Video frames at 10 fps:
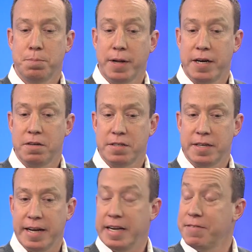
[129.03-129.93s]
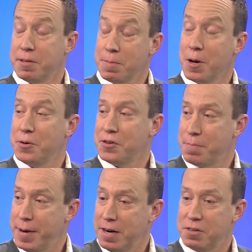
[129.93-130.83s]
the players and, and even some coaches
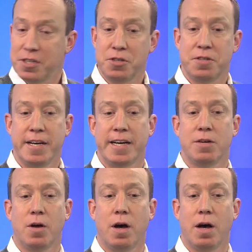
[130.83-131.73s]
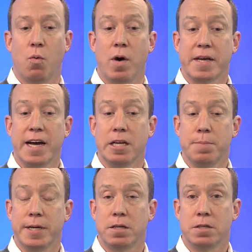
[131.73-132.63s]
and parents understand uh, what
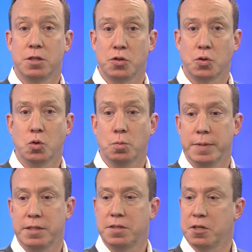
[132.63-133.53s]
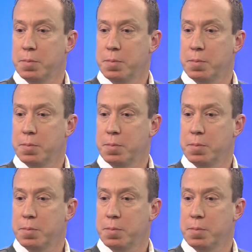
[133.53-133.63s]
Kelly Miller, the school, meant to the